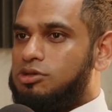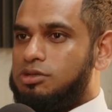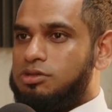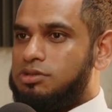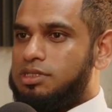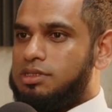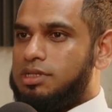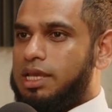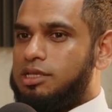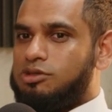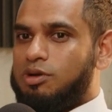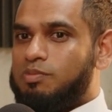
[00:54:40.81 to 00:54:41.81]
you're losing
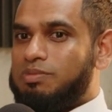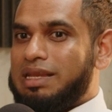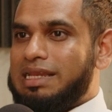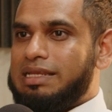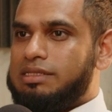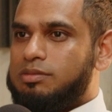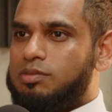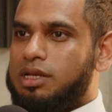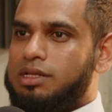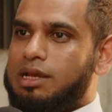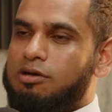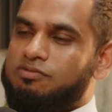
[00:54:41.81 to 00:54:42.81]
like you're bleeding
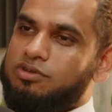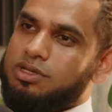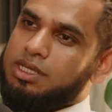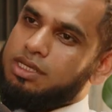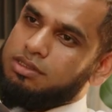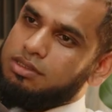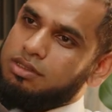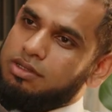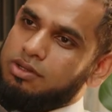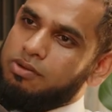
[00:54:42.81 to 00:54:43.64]
money out of your ears.